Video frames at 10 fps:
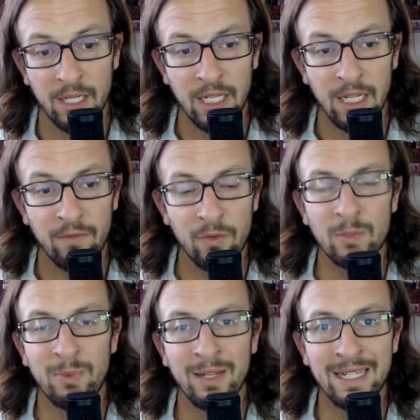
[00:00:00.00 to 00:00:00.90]
If you
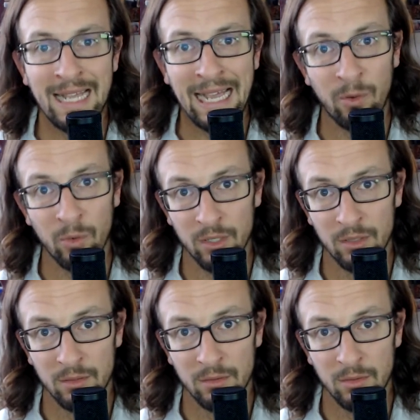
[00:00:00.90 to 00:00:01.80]
spend an hour,
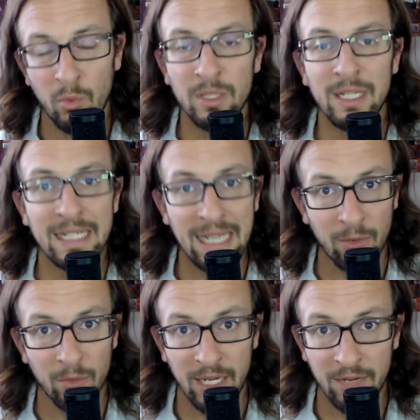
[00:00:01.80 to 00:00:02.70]
only an
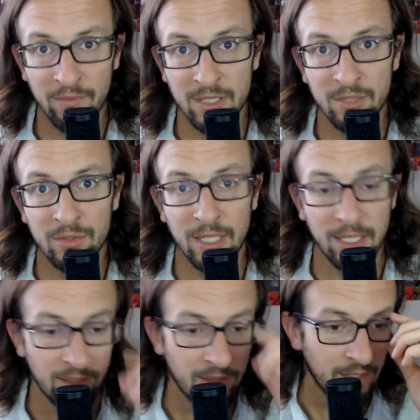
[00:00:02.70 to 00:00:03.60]
hour every single
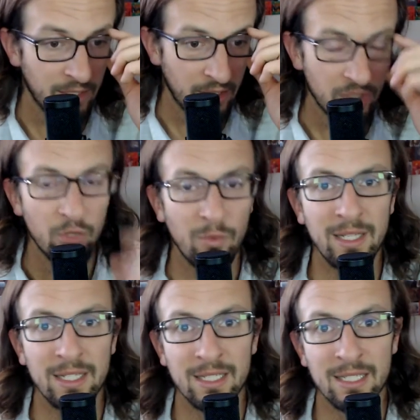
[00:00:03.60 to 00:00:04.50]
day,
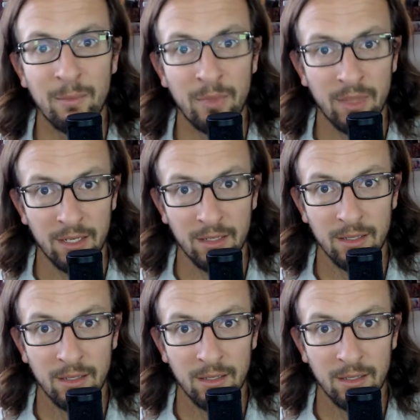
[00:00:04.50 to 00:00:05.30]
doing something